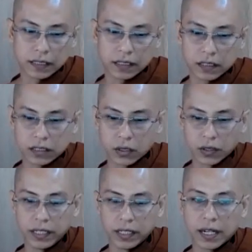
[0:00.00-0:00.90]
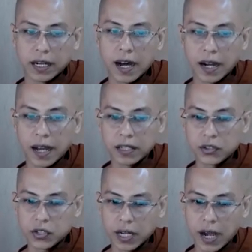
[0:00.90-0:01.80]
so here, Kala
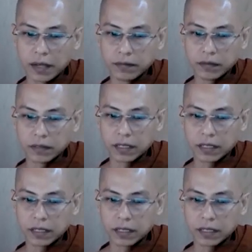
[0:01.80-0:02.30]
is time.